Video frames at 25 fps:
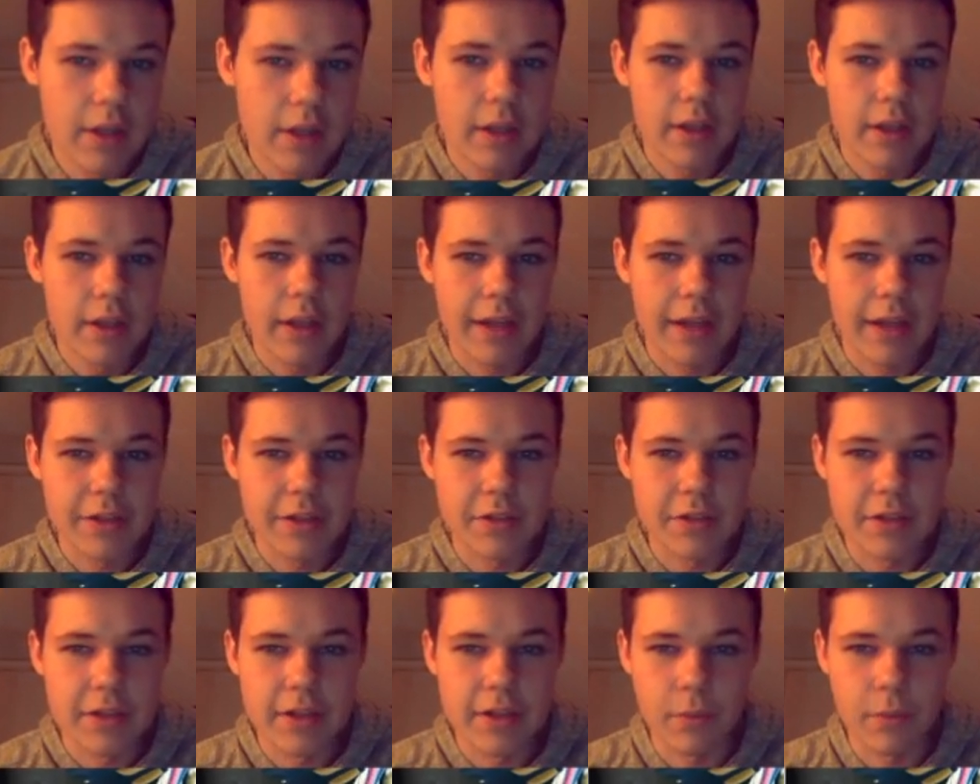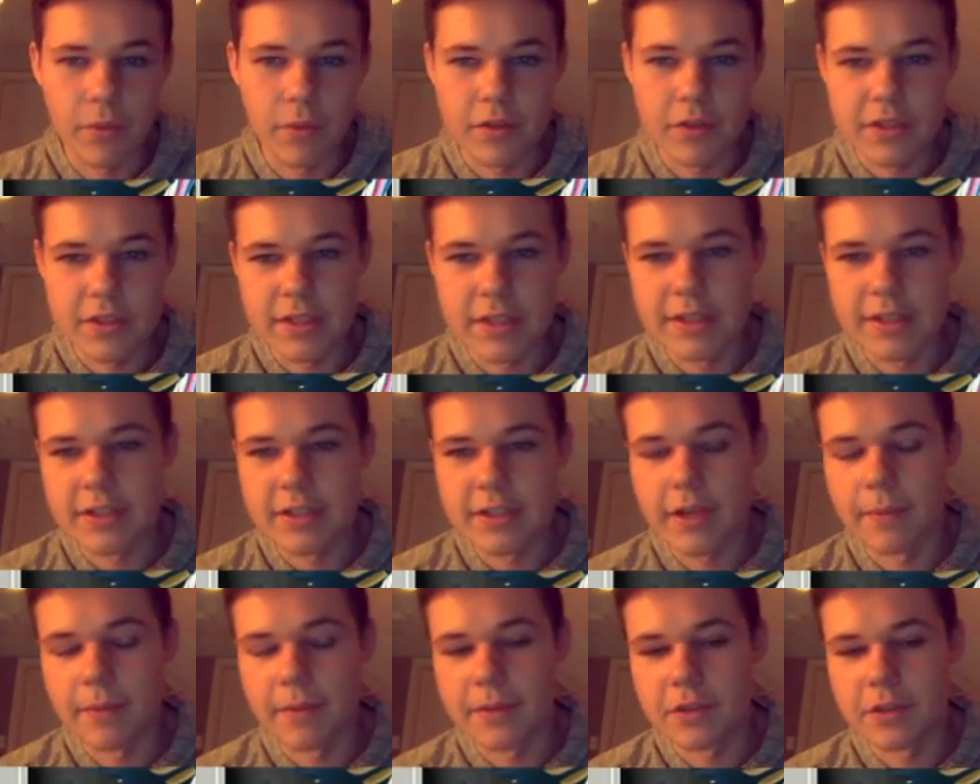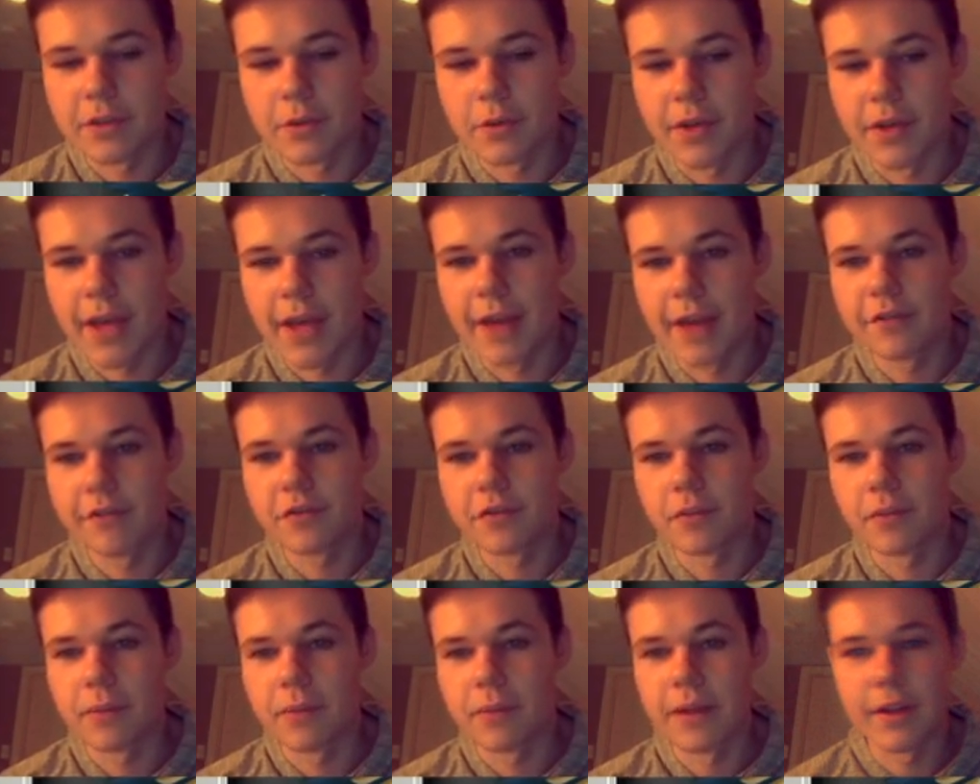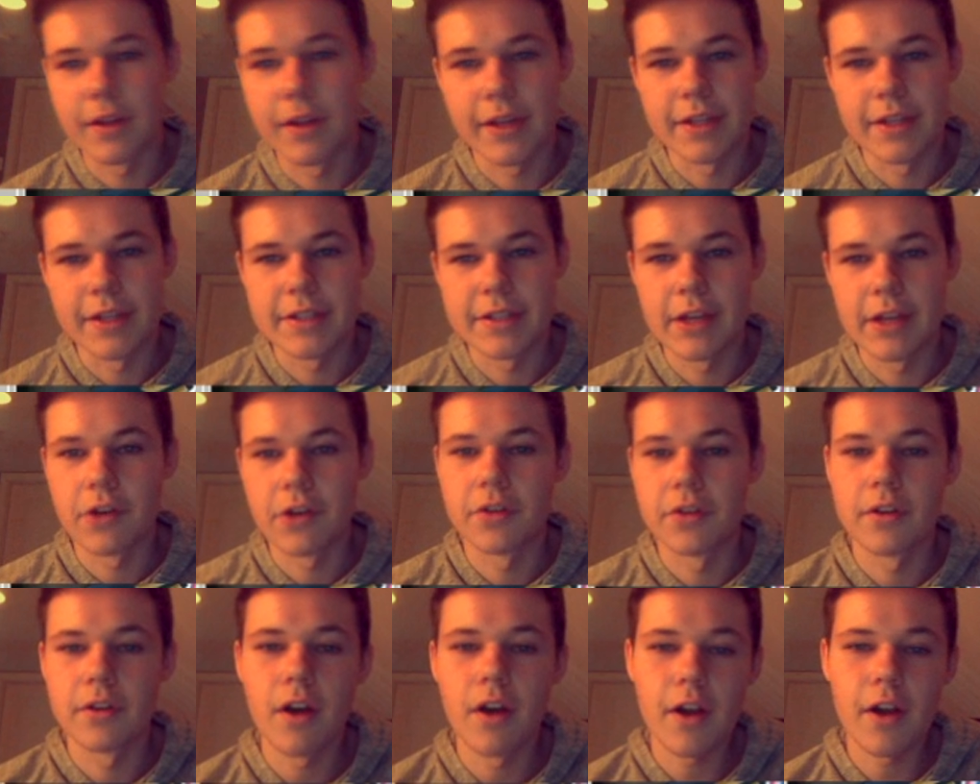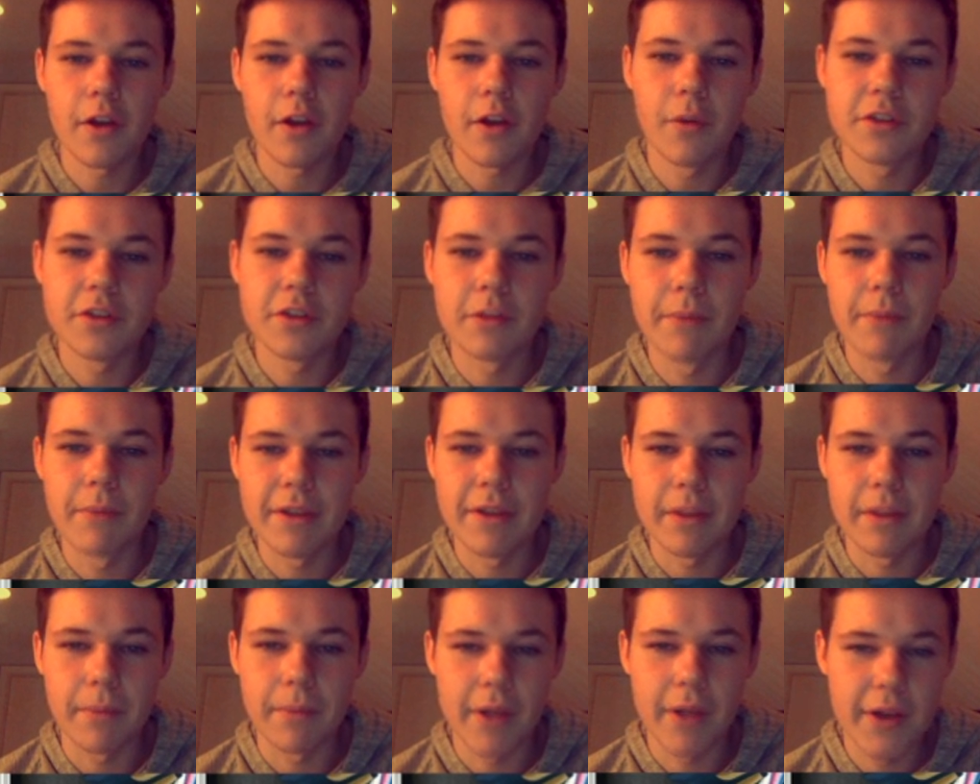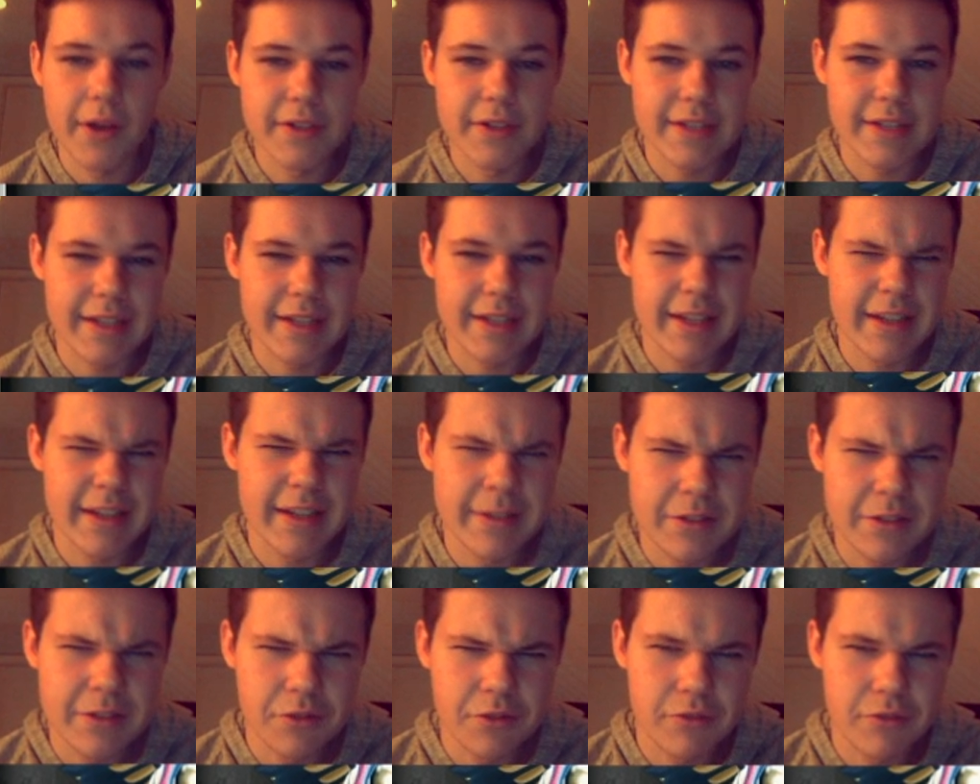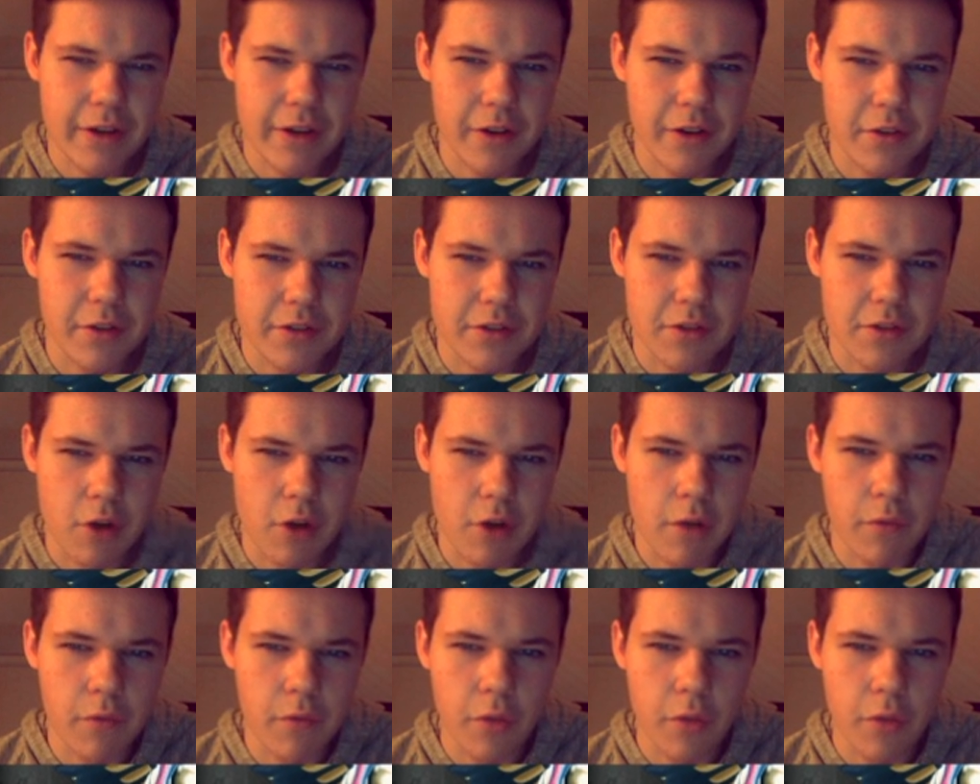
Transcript: as you see, the season's coming to an end for the Pelicans. They are not going to make the playoffs. Their record is awful,